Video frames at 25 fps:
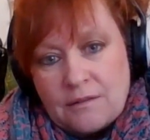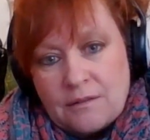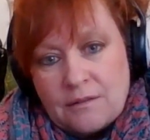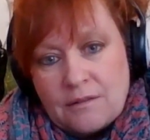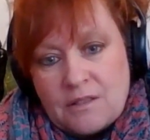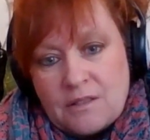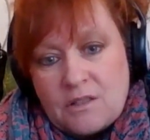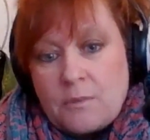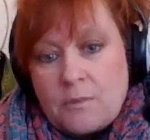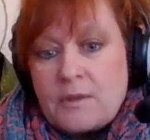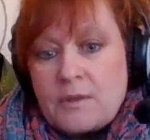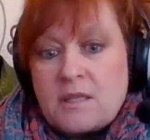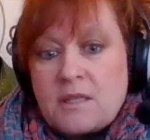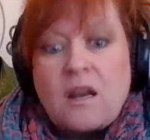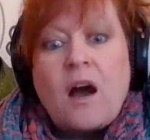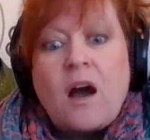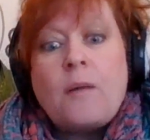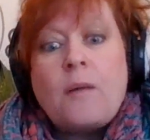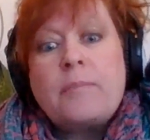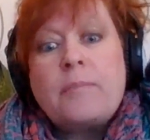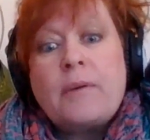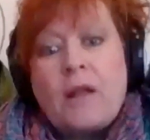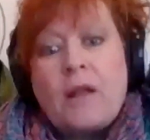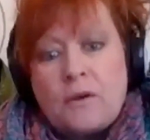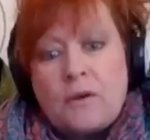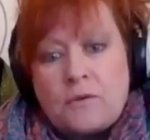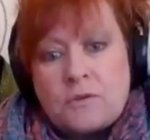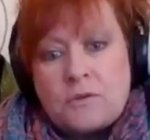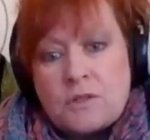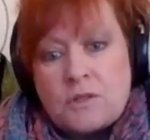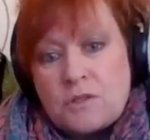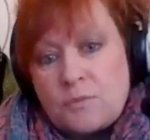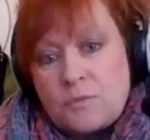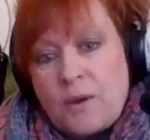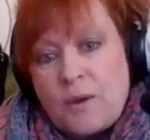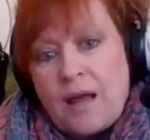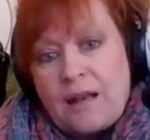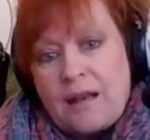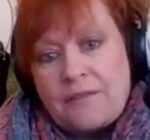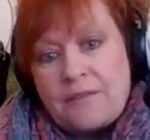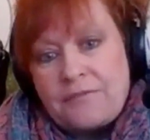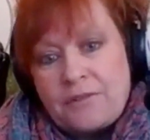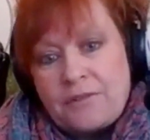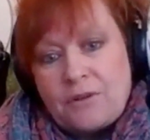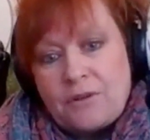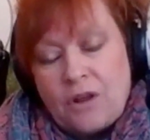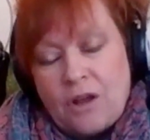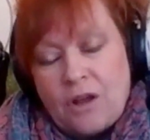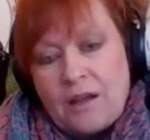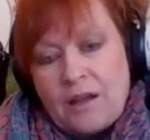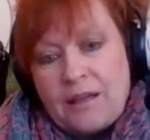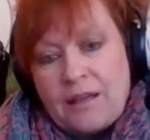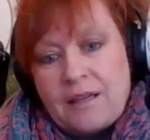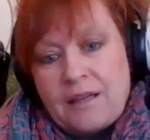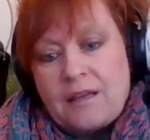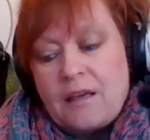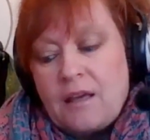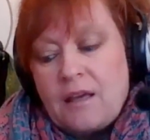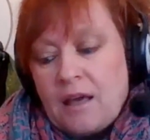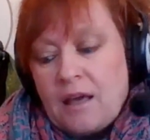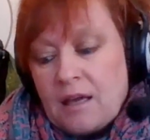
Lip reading: So it's an upload as well, if you like.